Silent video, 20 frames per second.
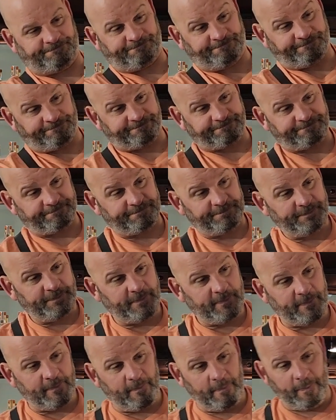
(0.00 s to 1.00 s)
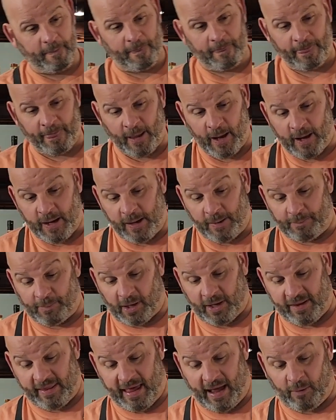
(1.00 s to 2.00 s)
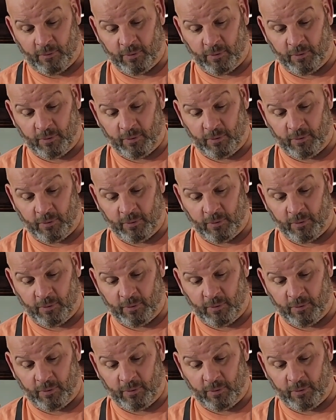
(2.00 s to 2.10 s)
this in some new upcoming cocktail